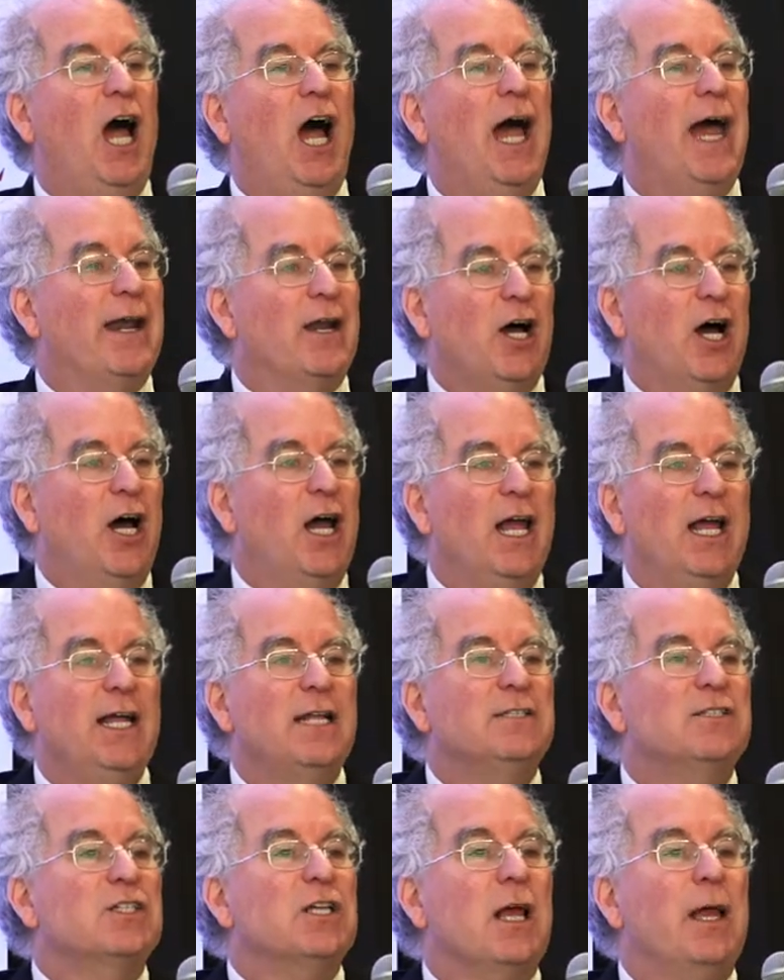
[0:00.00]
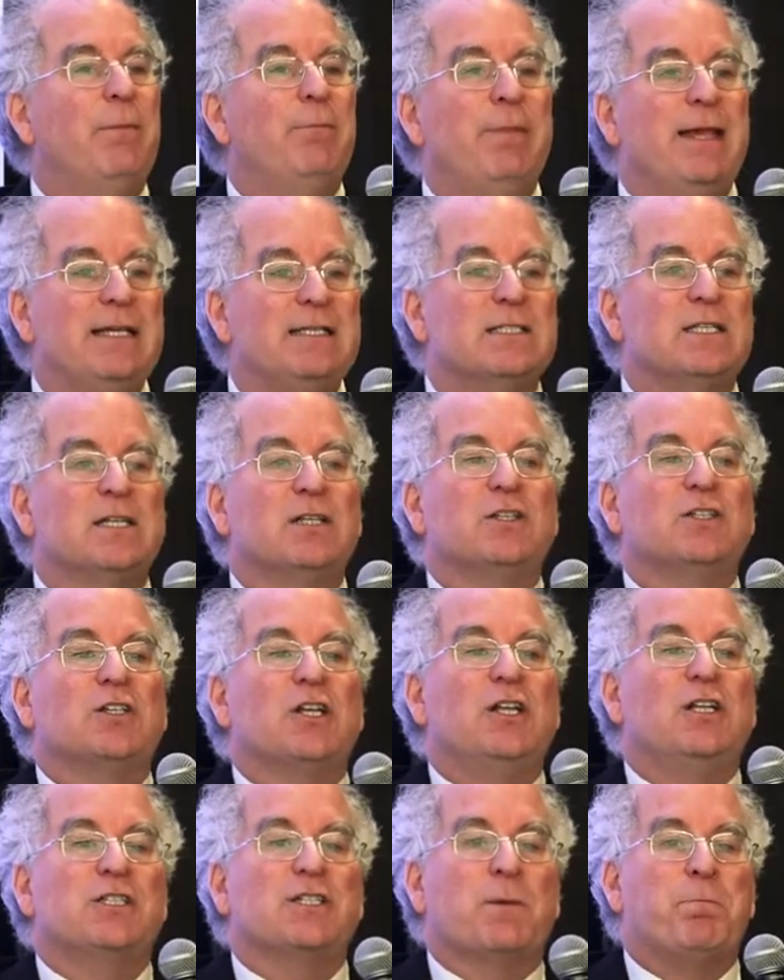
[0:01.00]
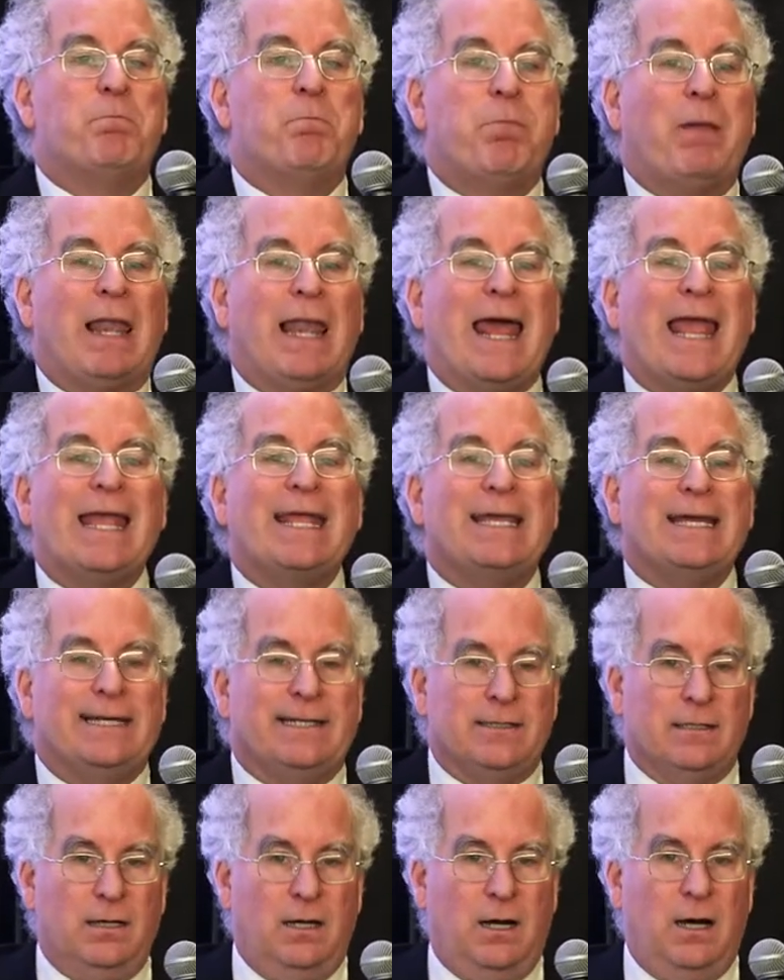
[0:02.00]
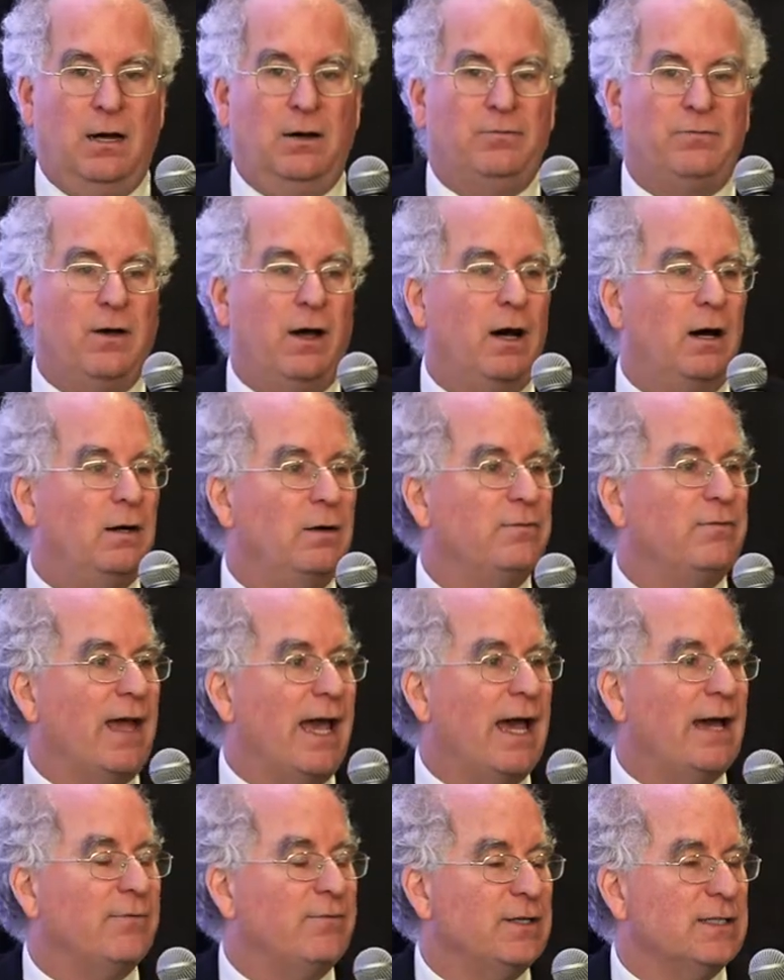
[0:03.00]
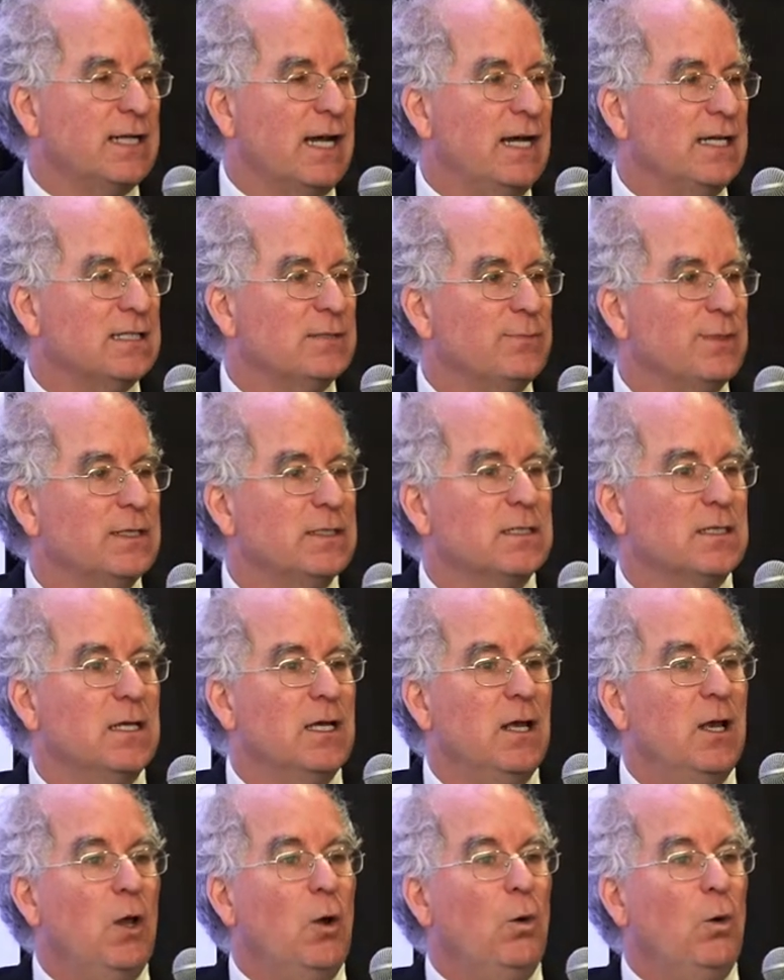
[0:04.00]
it makes it so it's a blanket of advertisements.